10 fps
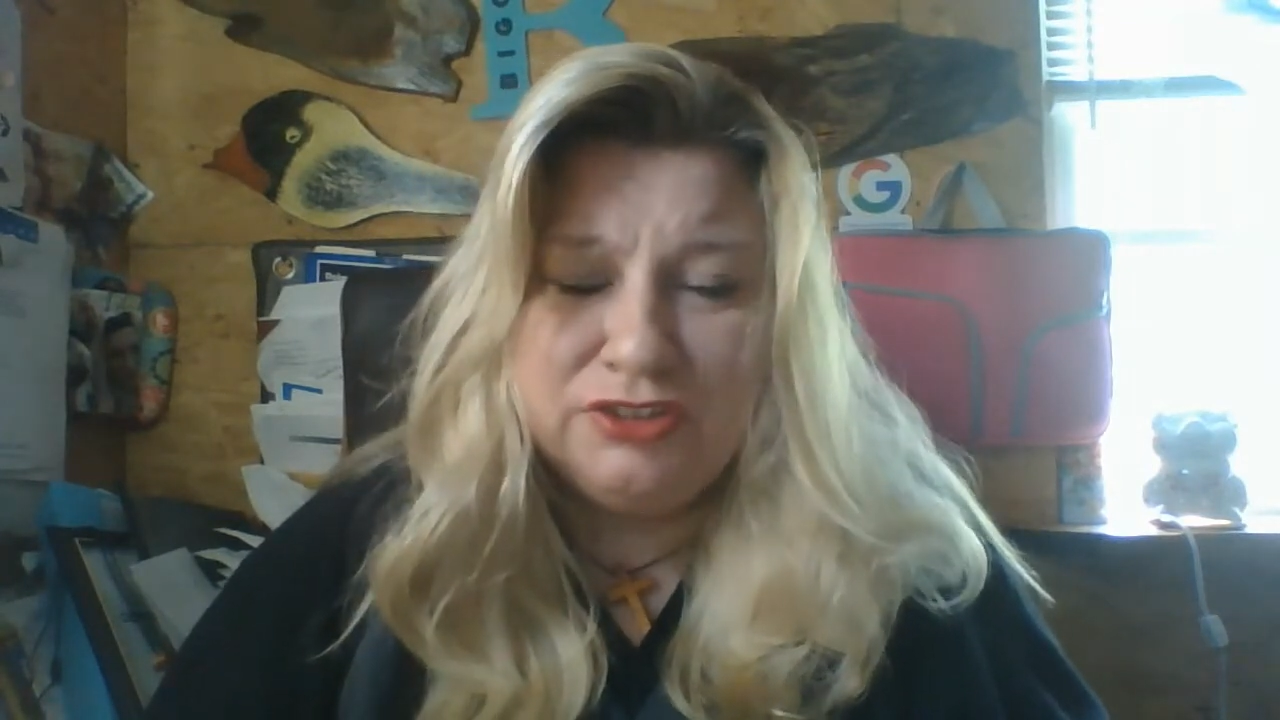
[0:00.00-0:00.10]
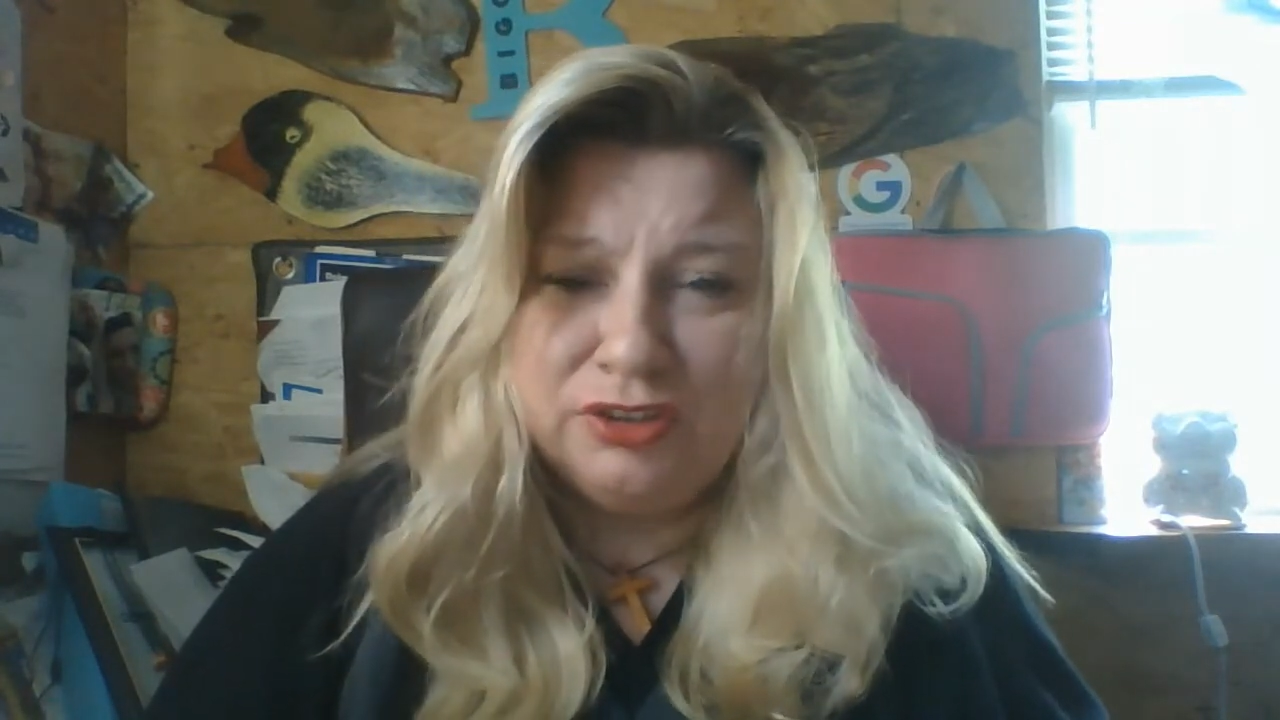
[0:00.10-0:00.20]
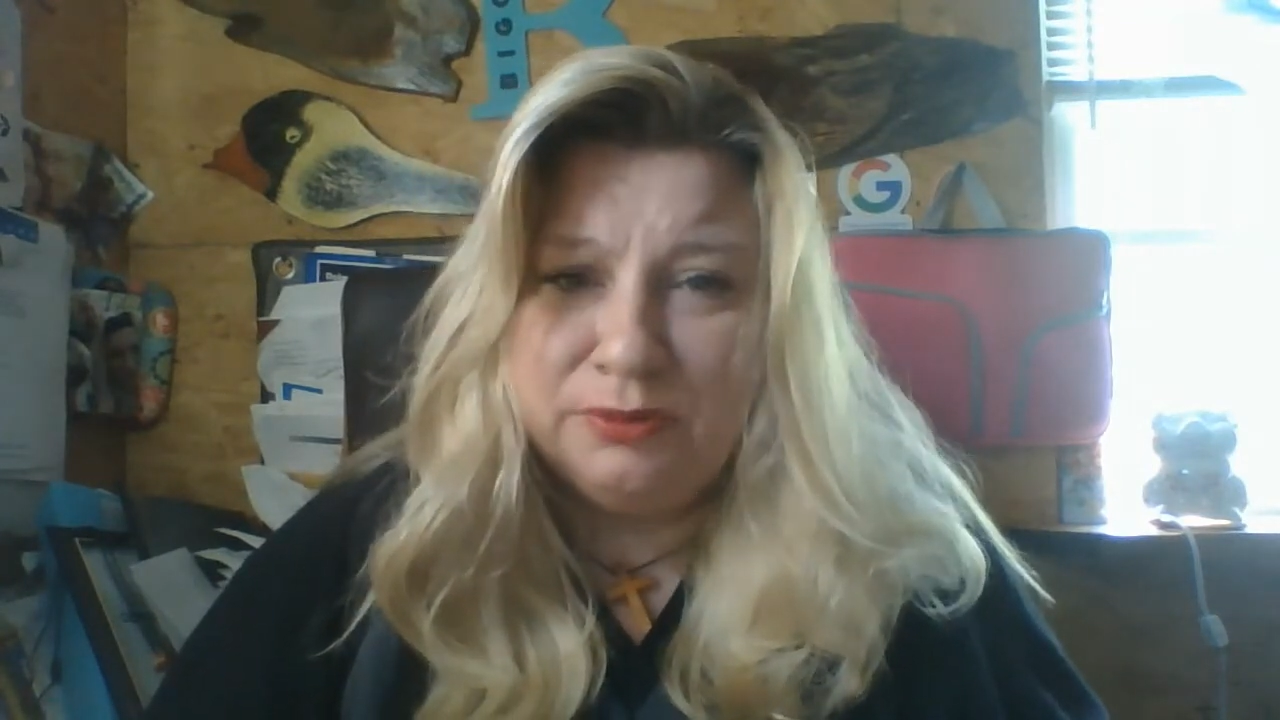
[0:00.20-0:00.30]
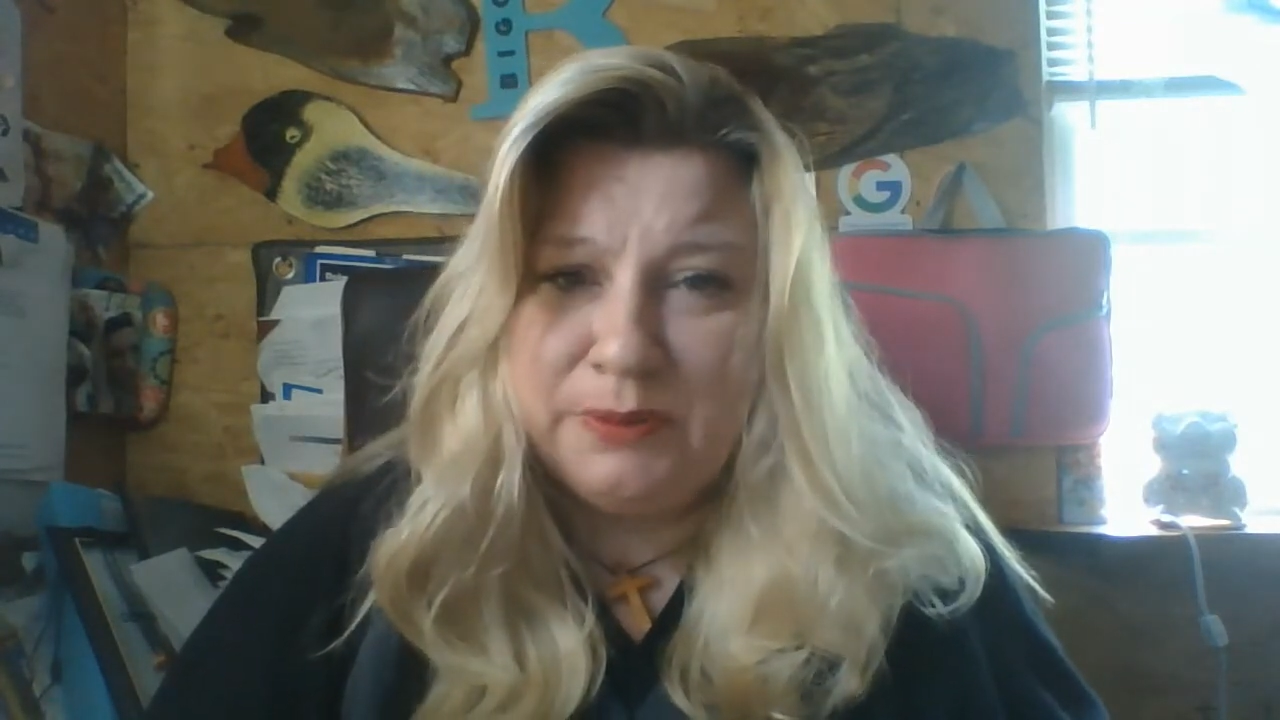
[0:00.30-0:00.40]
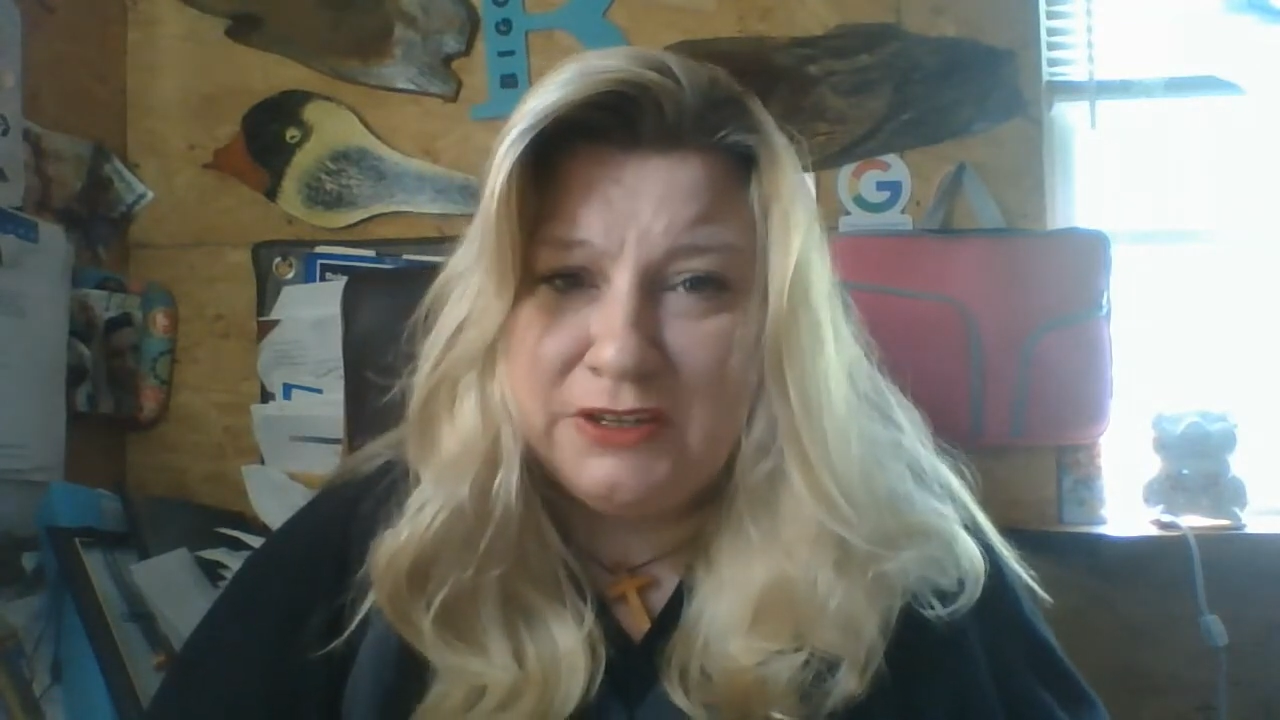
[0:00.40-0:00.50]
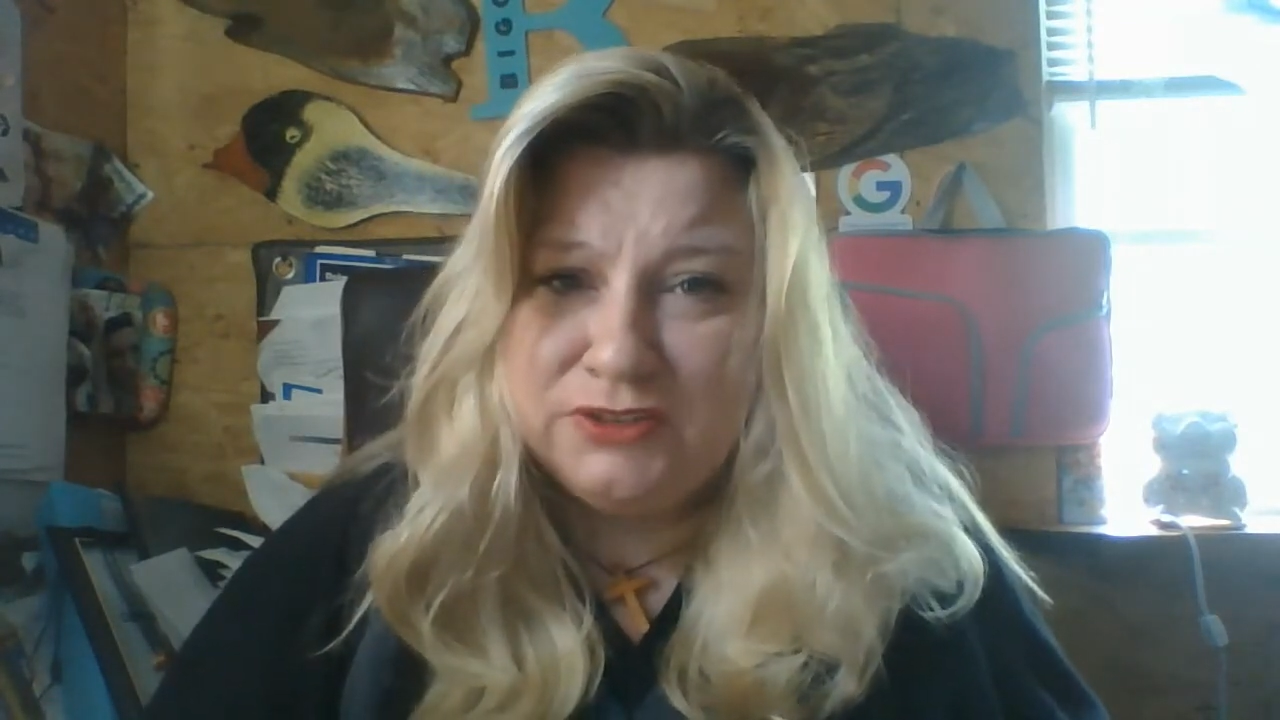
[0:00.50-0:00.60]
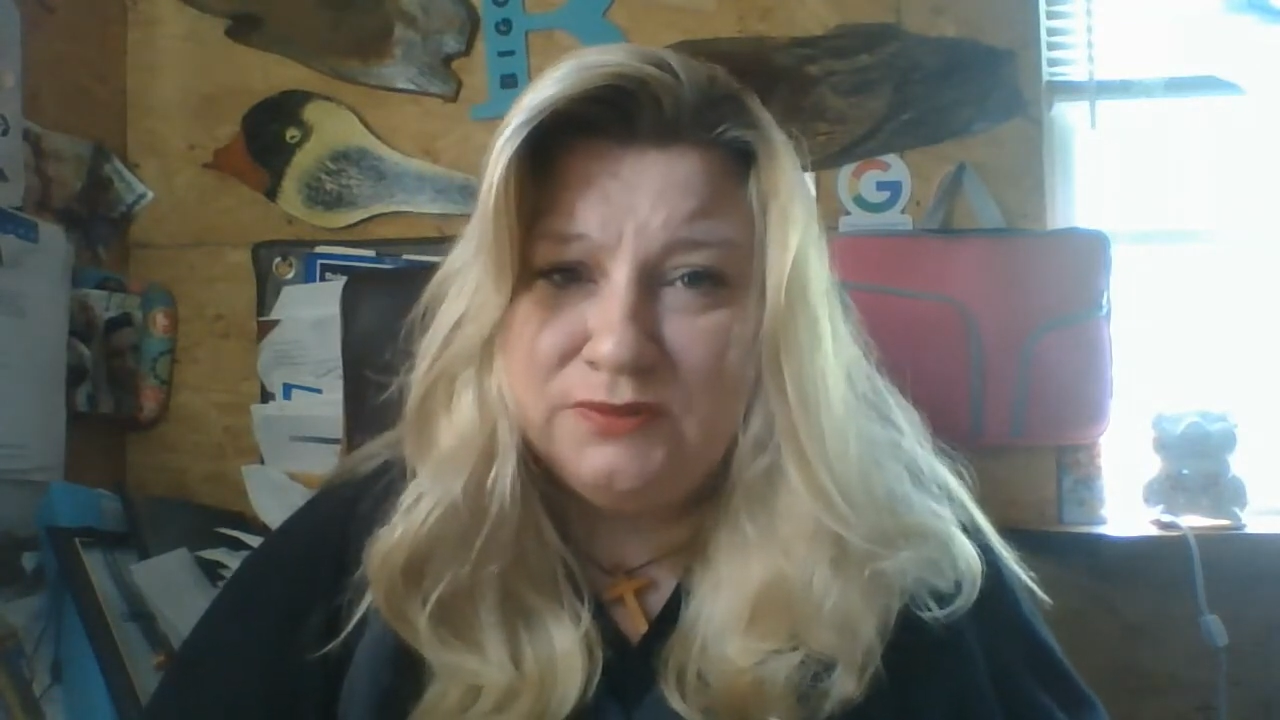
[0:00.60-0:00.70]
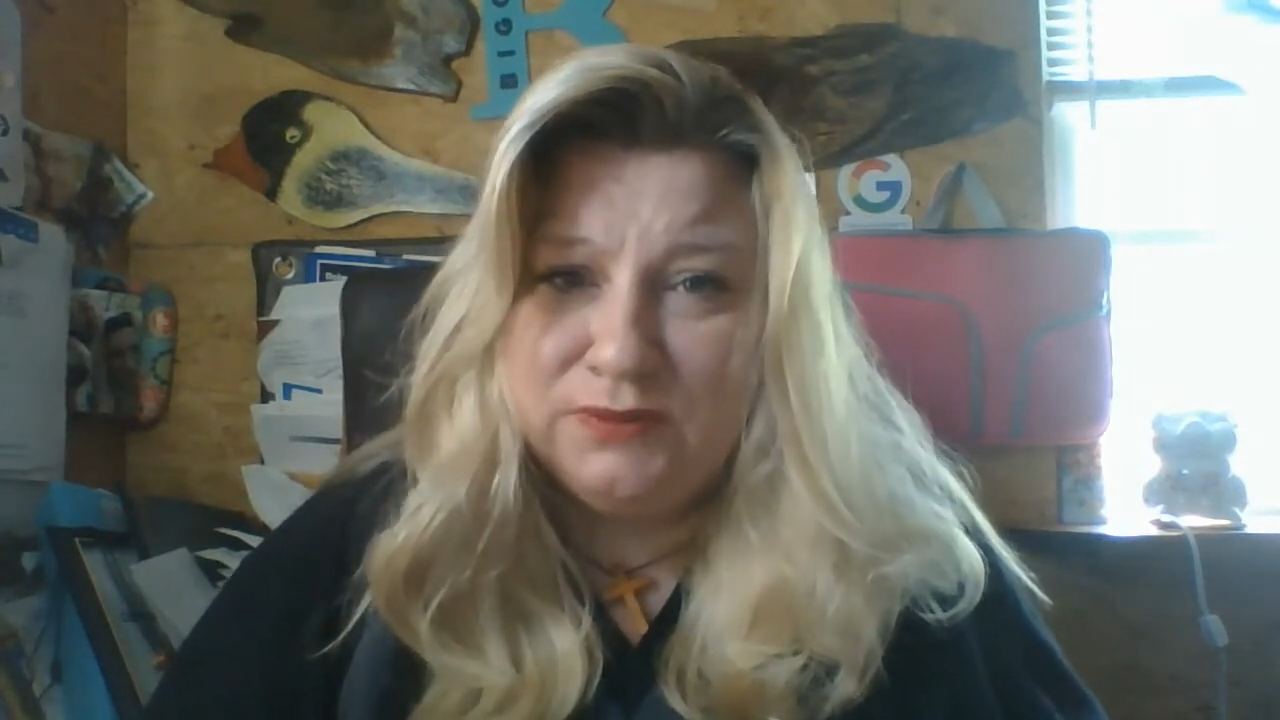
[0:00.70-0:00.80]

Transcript: your patient